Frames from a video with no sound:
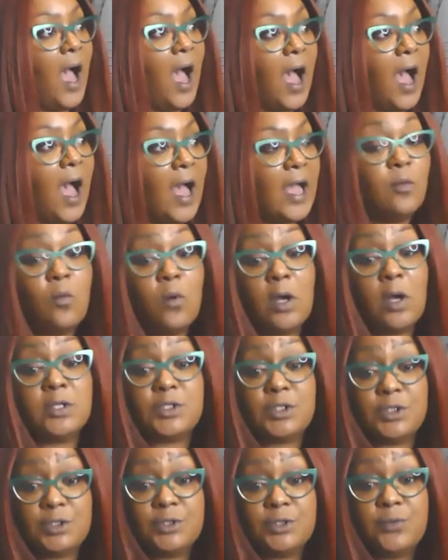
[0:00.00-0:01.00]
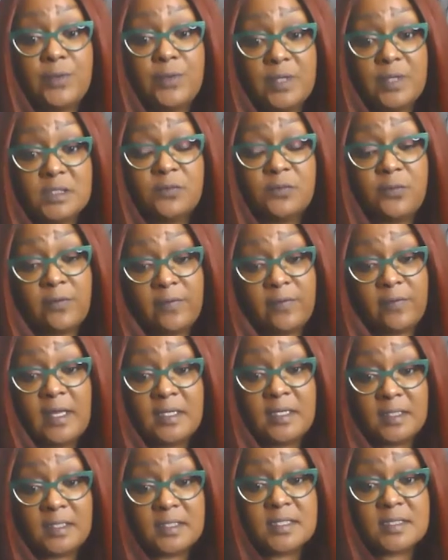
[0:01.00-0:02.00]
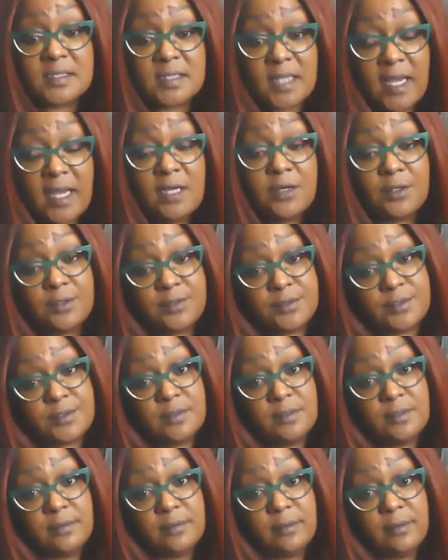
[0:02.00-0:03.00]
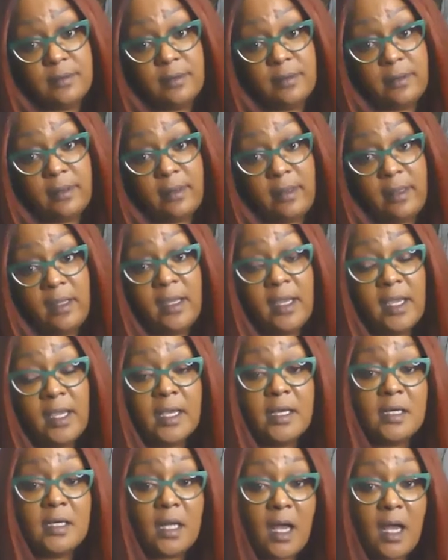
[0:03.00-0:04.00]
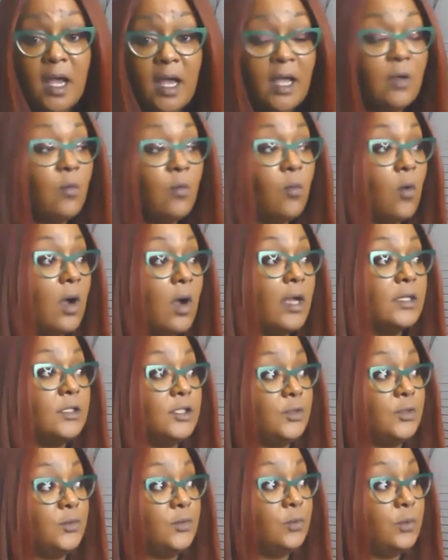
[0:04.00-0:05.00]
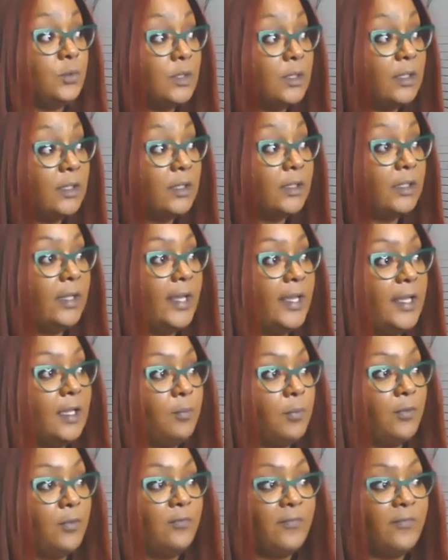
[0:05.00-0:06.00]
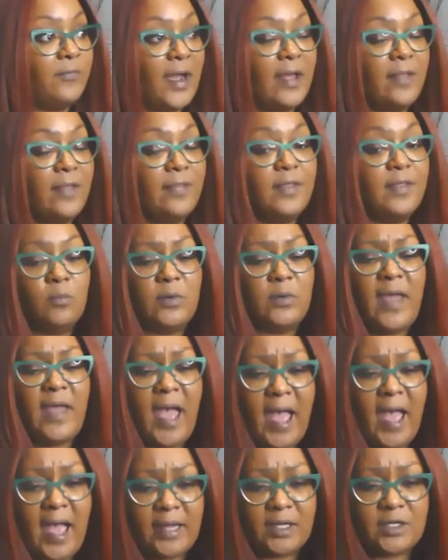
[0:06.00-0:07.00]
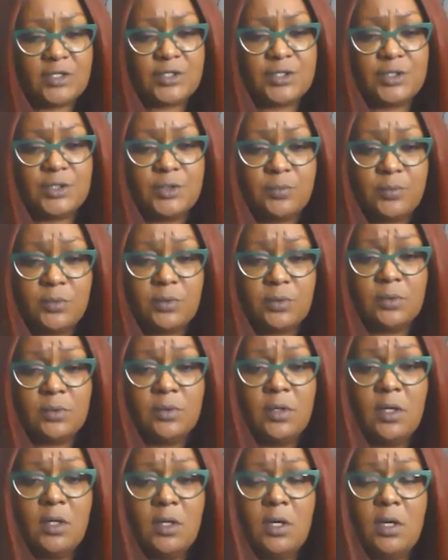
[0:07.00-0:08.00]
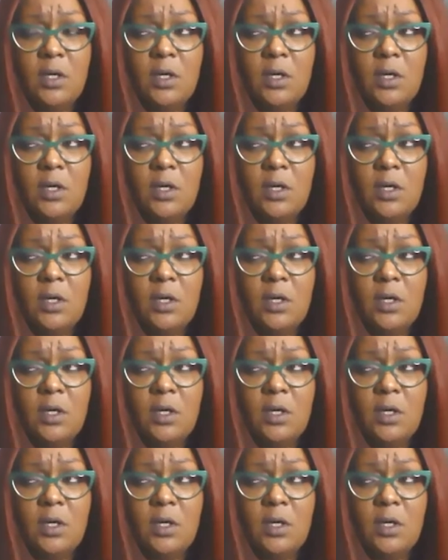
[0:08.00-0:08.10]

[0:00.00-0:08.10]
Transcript: I want to do this for the indie designers. And yeah. I want to really like provide them with actionable